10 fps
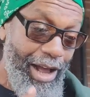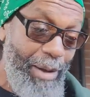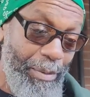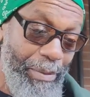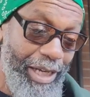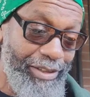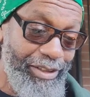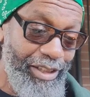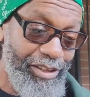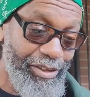I'm a
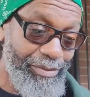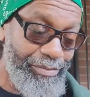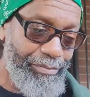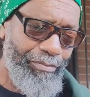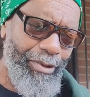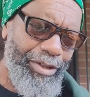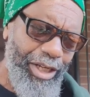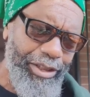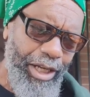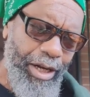master teacher.
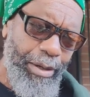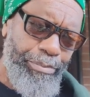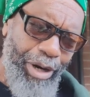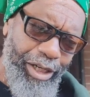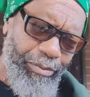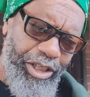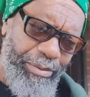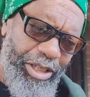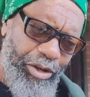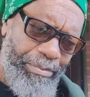Now you say, brother, what do
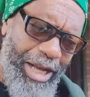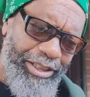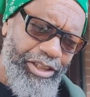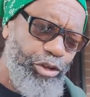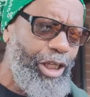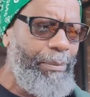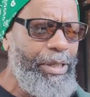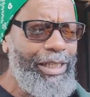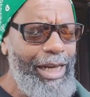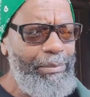you mean you're a master? You can't
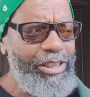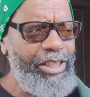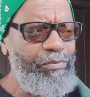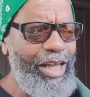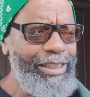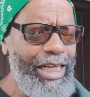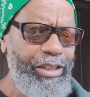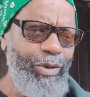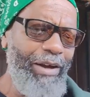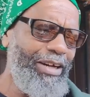be claiming stuff like
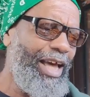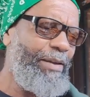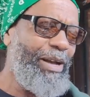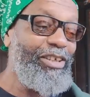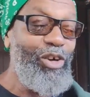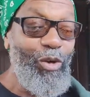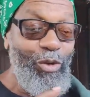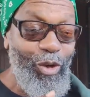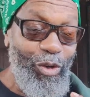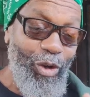that. We have a lot of that. No,
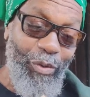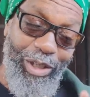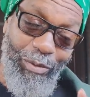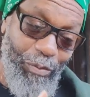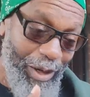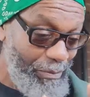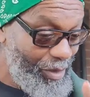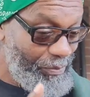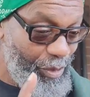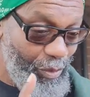no, no. We went,
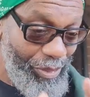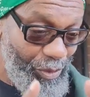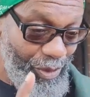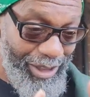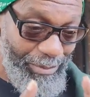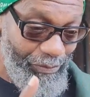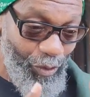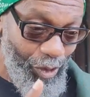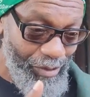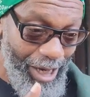we went through this
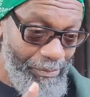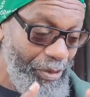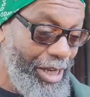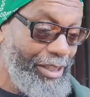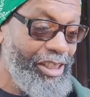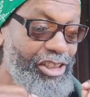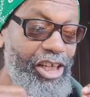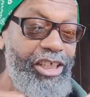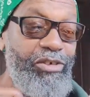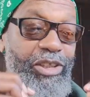before, right? There's
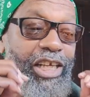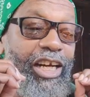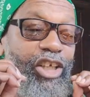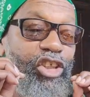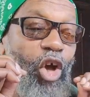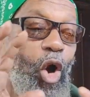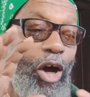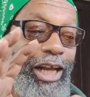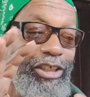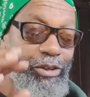lecturers that
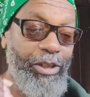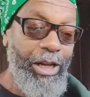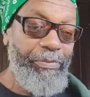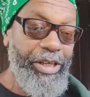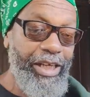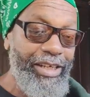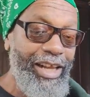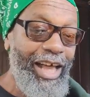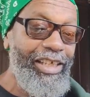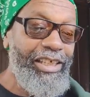talk at you. They get
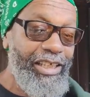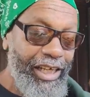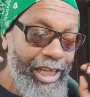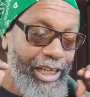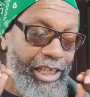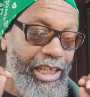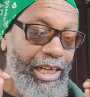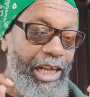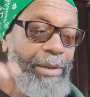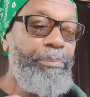knowledge and they, they
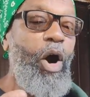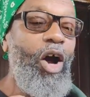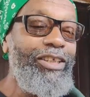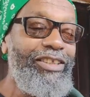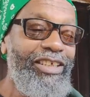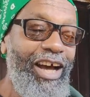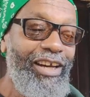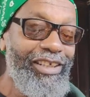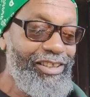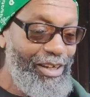impart the
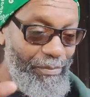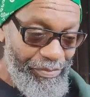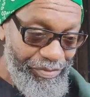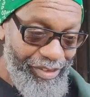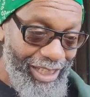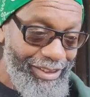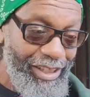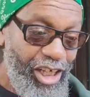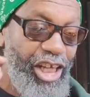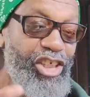knowledge. That's
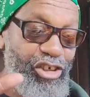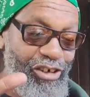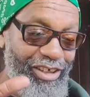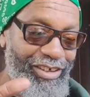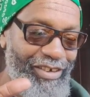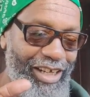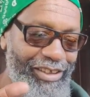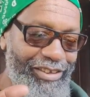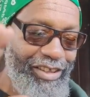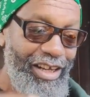a lecturer, right?